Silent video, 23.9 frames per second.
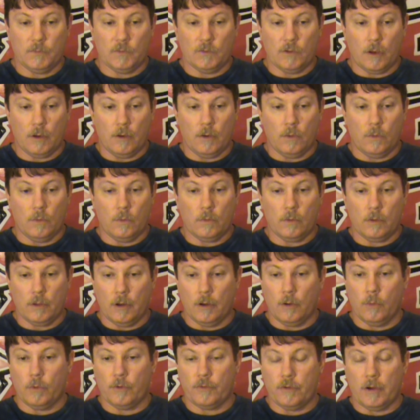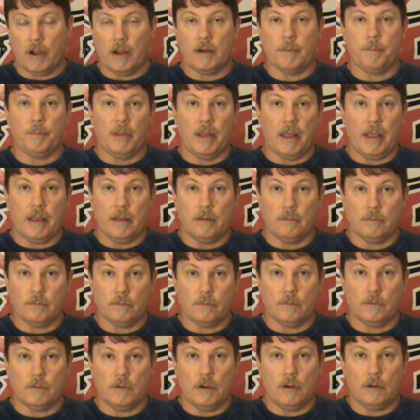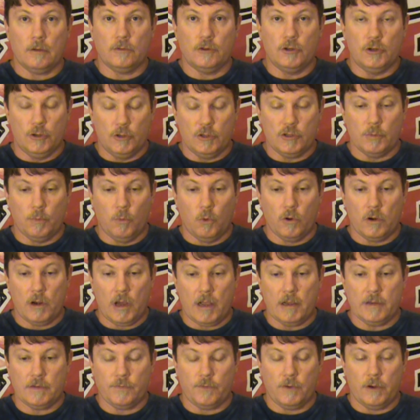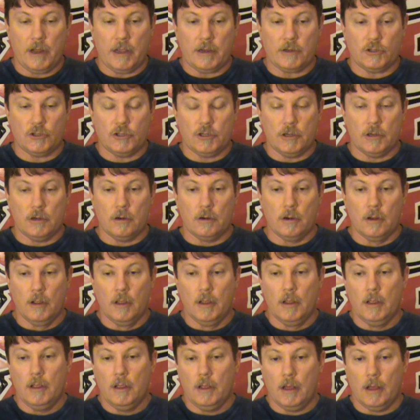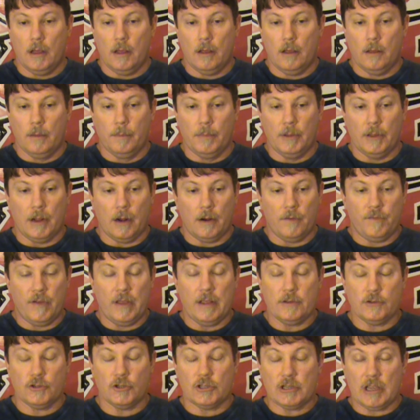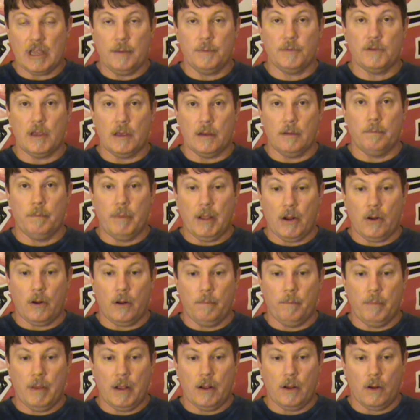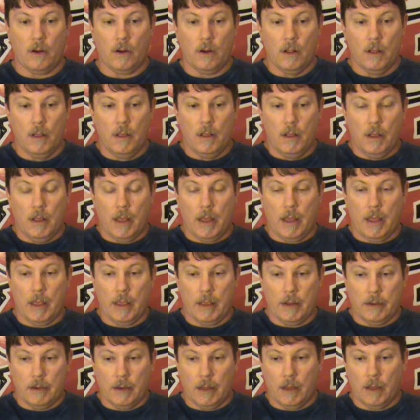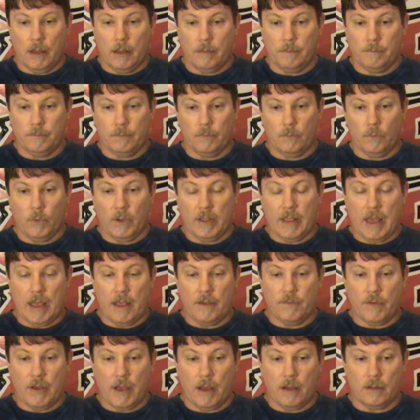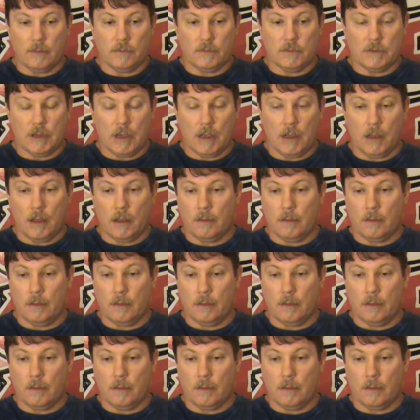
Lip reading: So, you know, we're trying to plan, you know, to do some more dice for next year, but our event just keeps getting bigger and bigger, and we gave out